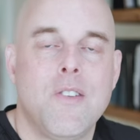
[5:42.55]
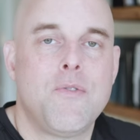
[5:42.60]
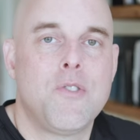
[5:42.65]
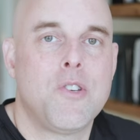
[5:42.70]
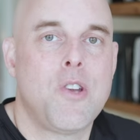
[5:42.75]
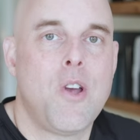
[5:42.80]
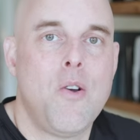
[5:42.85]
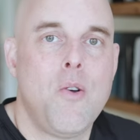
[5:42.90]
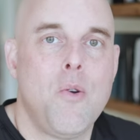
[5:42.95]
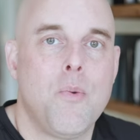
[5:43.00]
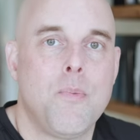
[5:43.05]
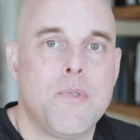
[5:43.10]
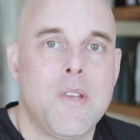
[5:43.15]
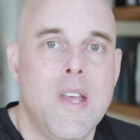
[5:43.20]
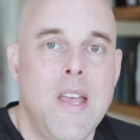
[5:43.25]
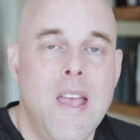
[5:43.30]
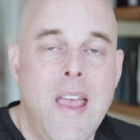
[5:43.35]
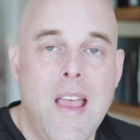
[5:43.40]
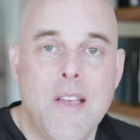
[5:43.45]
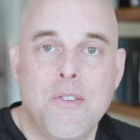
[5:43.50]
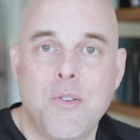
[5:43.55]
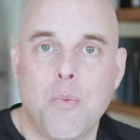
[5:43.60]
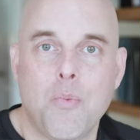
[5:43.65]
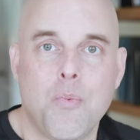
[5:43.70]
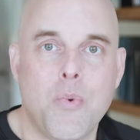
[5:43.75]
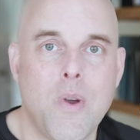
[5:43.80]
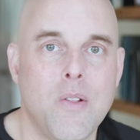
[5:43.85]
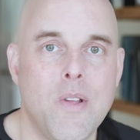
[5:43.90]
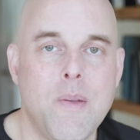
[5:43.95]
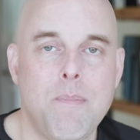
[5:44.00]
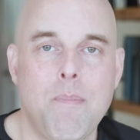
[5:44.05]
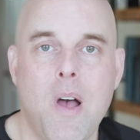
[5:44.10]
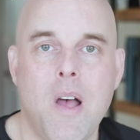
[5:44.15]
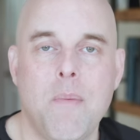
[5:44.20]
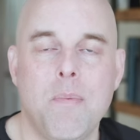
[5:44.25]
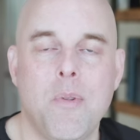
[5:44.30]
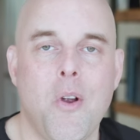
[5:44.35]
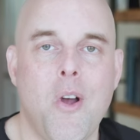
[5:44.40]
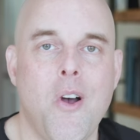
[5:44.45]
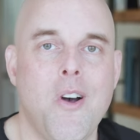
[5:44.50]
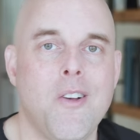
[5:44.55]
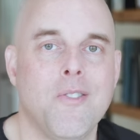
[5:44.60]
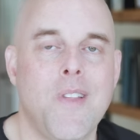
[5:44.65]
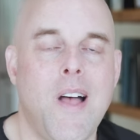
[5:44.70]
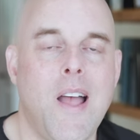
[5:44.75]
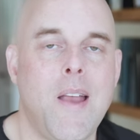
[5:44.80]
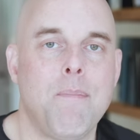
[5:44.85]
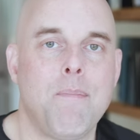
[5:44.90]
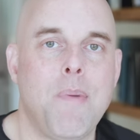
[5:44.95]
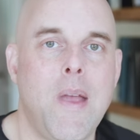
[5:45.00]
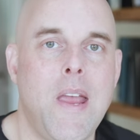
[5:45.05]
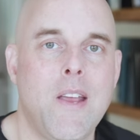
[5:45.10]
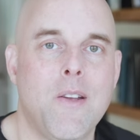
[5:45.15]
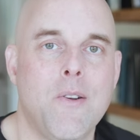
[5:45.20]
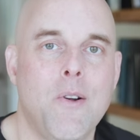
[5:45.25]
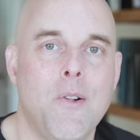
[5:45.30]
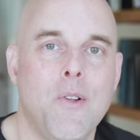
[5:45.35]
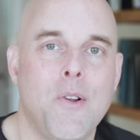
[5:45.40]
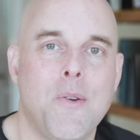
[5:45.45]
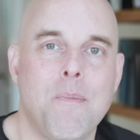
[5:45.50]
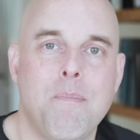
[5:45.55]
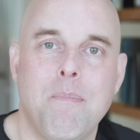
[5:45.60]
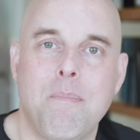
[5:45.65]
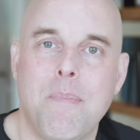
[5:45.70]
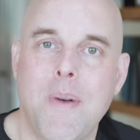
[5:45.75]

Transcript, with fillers: of taupes. It's a really popular online paint color,